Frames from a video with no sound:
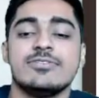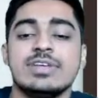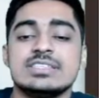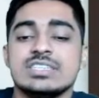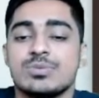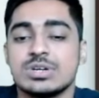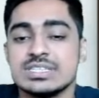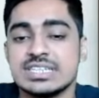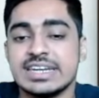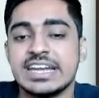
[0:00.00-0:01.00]
We'll see what
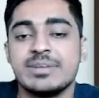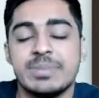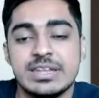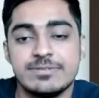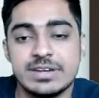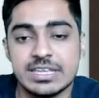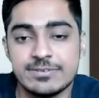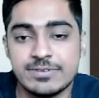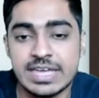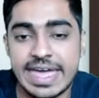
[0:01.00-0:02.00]
is the net benefit
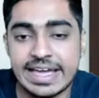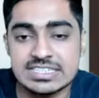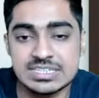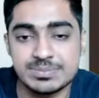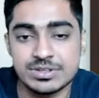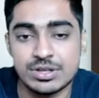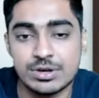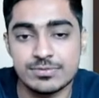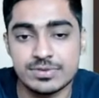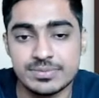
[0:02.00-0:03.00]
if we accept the
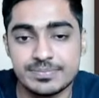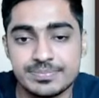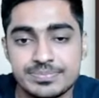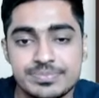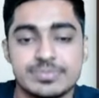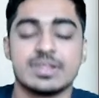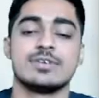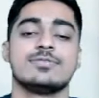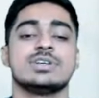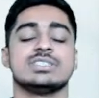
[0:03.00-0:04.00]
offer.
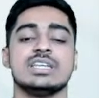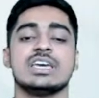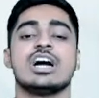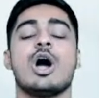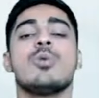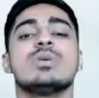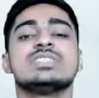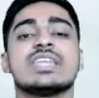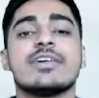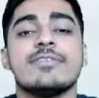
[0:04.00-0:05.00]
First, how
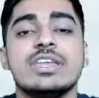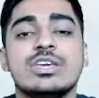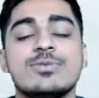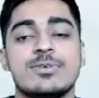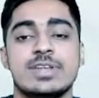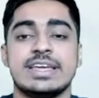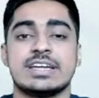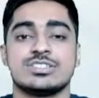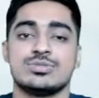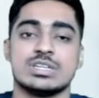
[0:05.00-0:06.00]
much revenue we will
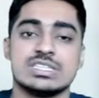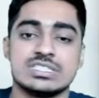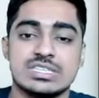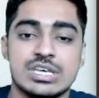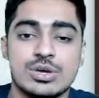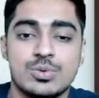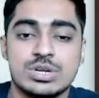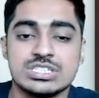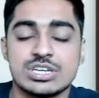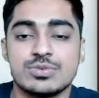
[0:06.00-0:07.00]
get, students?
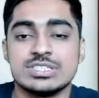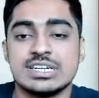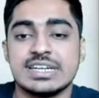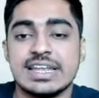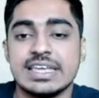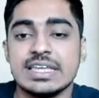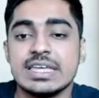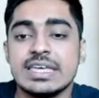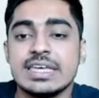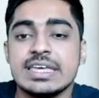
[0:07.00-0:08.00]
What is the question telling?